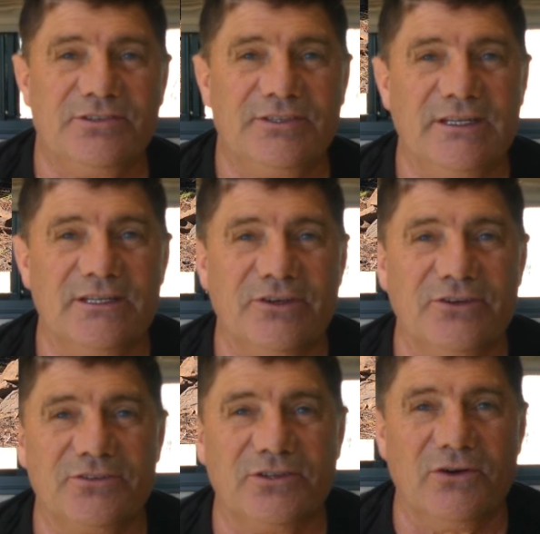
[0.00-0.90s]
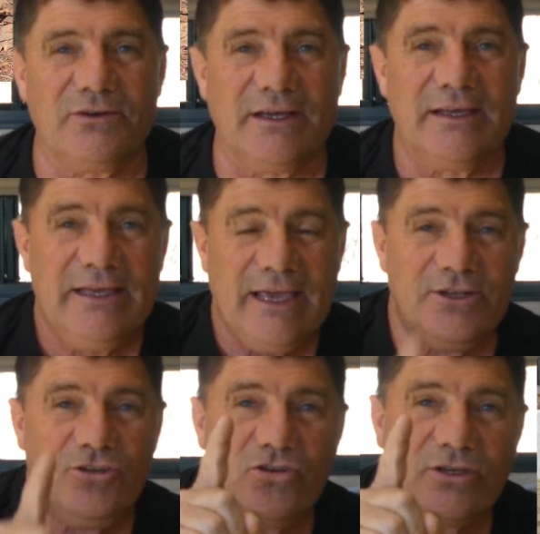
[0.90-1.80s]
state of Arizona,
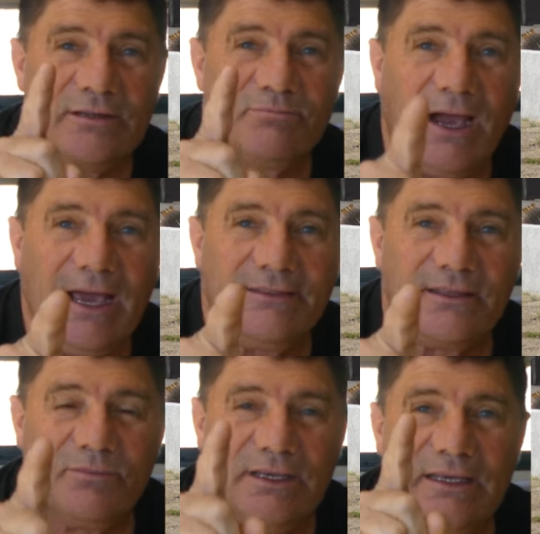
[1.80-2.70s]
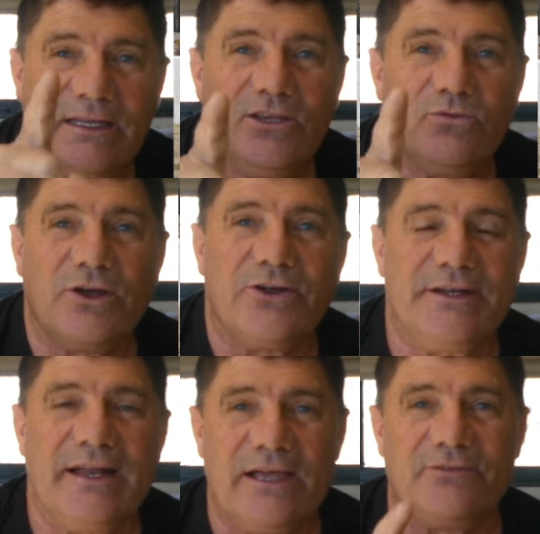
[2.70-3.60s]
and you can buy them anywhere
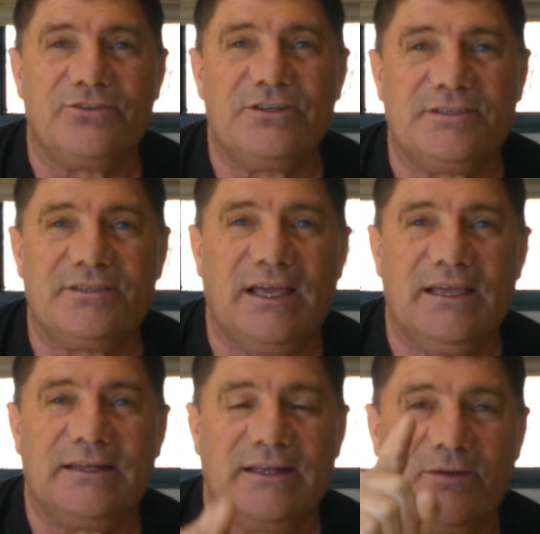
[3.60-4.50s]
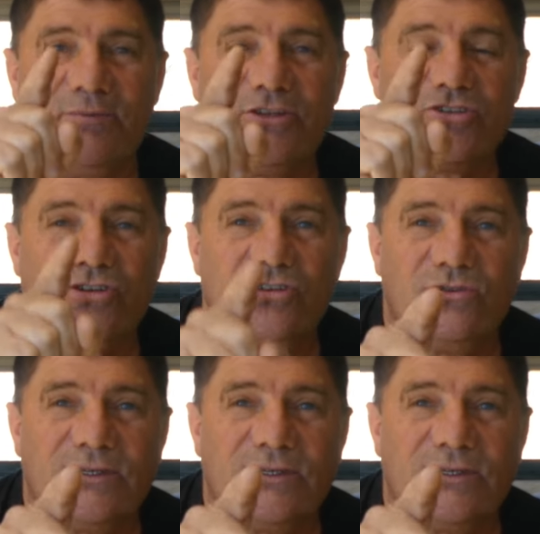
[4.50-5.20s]
in every state. And I'm going to show you